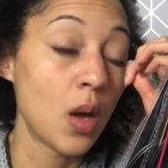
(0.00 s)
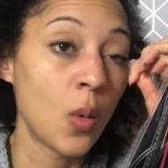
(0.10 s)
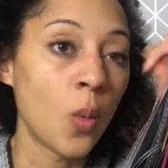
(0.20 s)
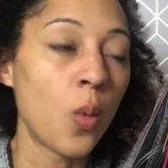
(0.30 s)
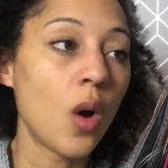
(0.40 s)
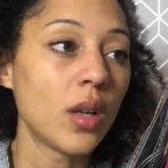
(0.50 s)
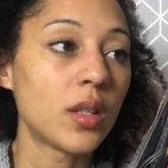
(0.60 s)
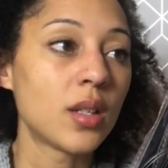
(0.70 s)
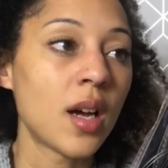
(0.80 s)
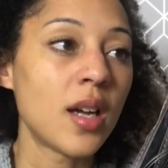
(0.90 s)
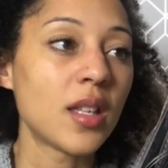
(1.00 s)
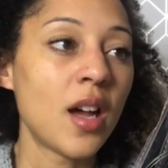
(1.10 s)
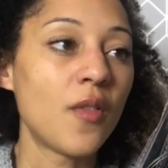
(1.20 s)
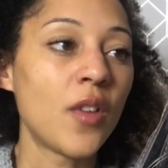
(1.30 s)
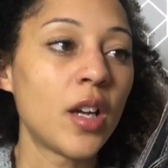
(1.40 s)
what size I
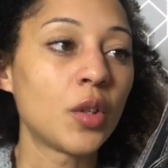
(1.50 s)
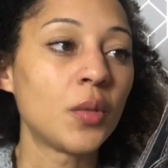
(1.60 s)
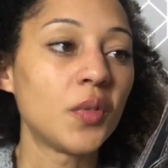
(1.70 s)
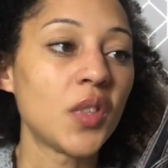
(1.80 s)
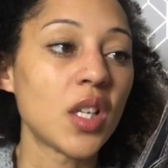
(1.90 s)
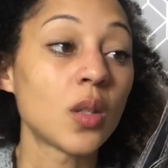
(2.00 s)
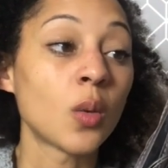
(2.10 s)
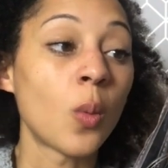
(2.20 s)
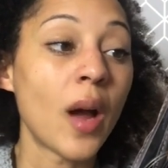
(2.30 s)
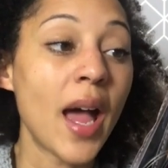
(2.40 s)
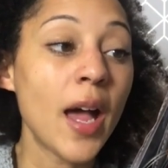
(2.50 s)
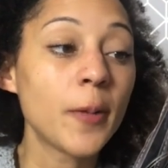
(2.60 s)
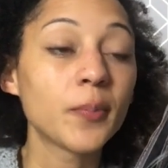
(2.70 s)
find comfiest to wear.